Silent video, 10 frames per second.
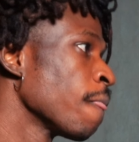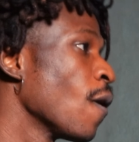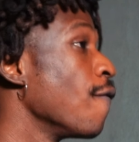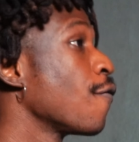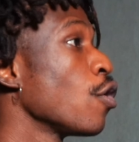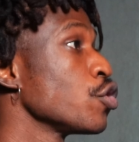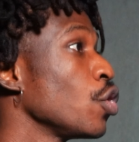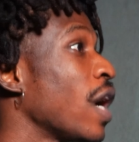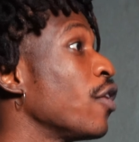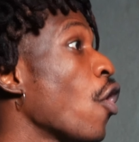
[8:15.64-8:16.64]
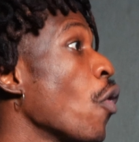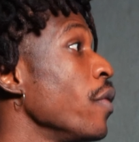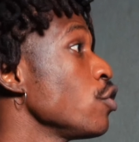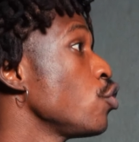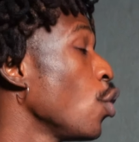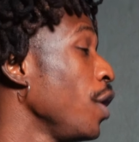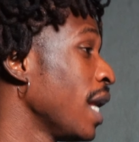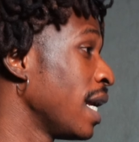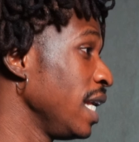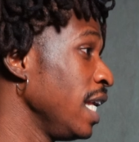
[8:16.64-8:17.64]
Of course, you can always throw in
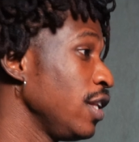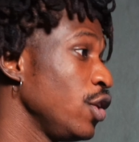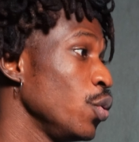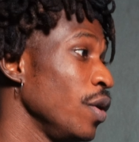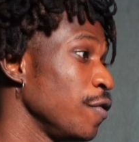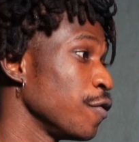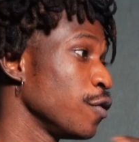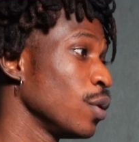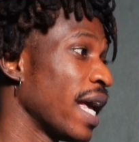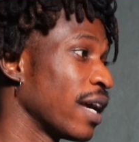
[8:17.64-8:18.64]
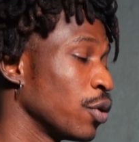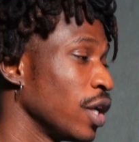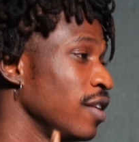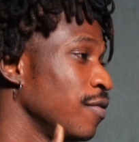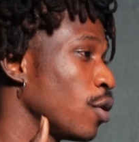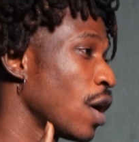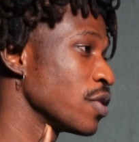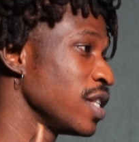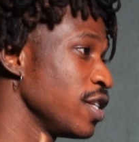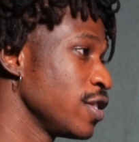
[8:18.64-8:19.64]
an EQ if you feel like, okay, the
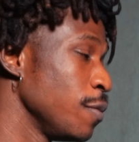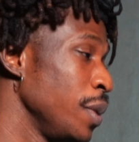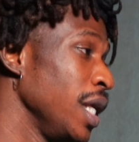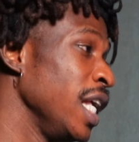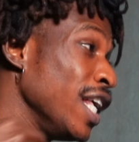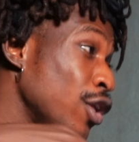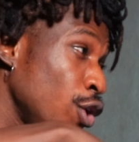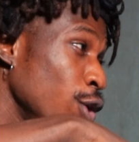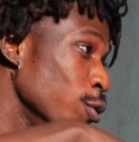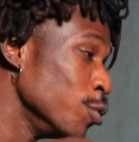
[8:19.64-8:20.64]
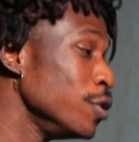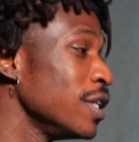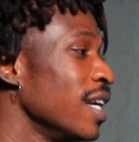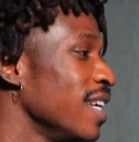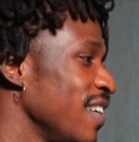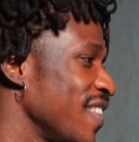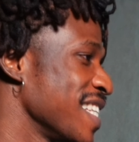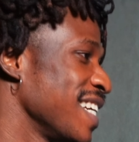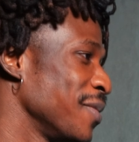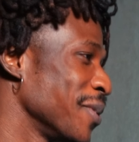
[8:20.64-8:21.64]
vocals needs to be EQ'd, if
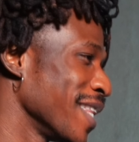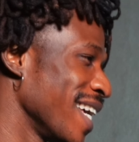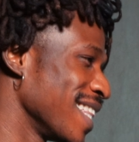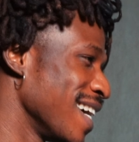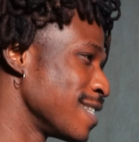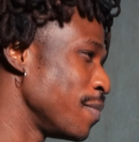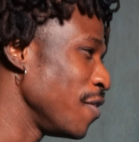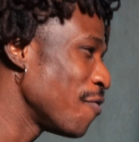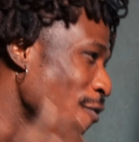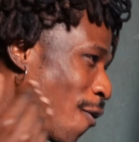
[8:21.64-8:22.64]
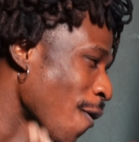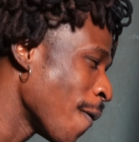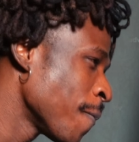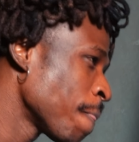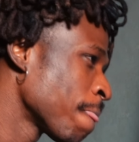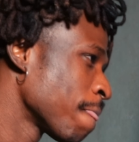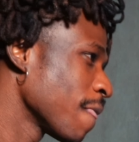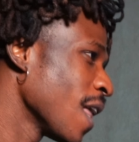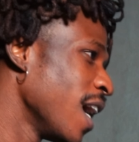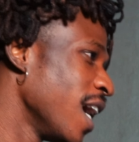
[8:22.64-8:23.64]
there's any word like that, before.
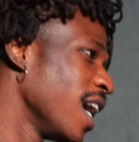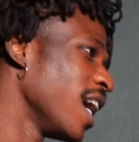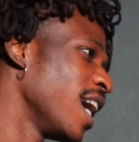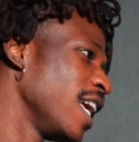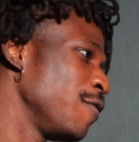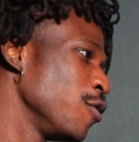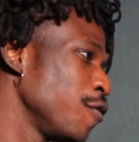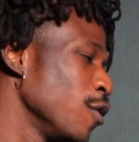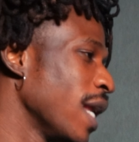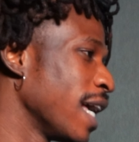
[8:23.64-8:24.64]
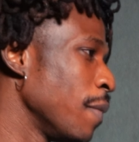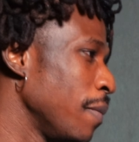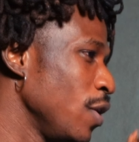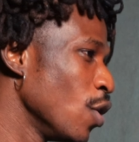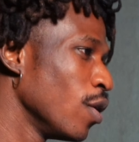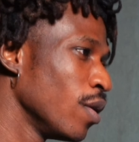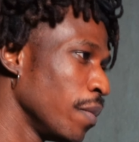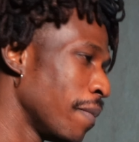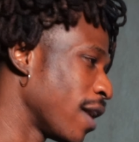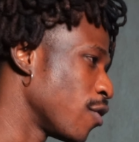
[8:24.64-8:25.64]
If you feel like maybe your
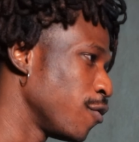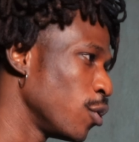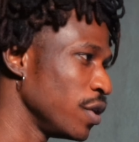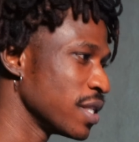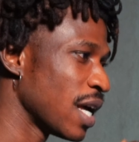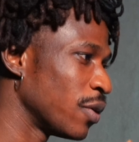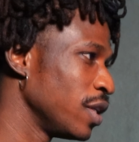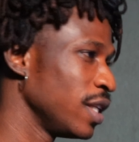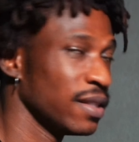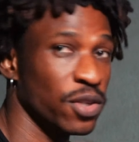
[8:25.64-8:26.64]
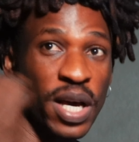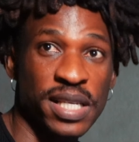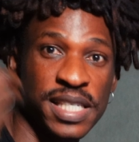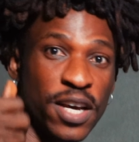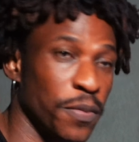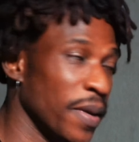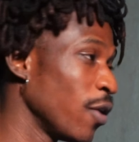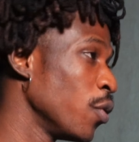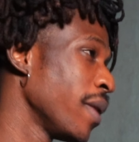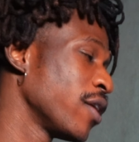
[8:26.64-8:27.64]
microphone is sounding, you can tell my
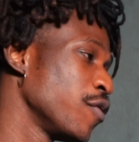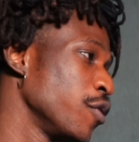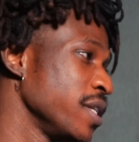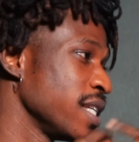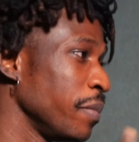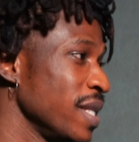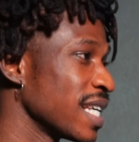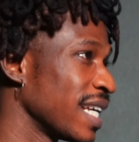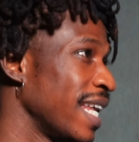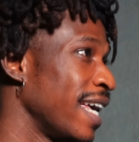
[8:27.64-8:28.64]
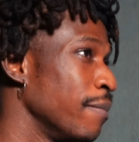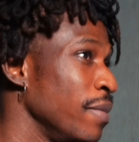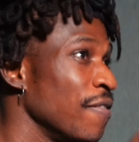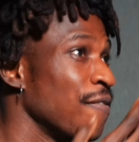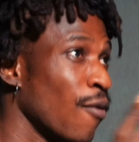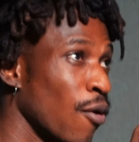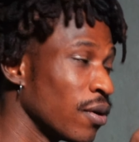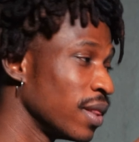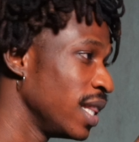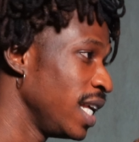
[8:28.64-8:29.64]
own microphone is a bit clear
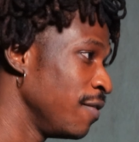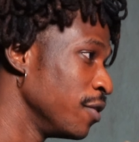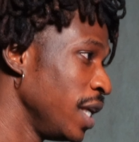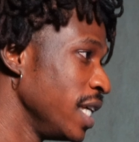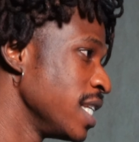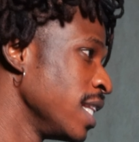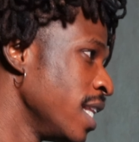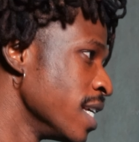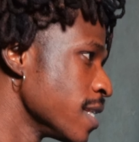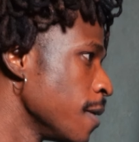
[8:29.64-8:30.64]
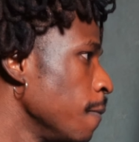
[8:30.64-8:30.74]
before even hitting this.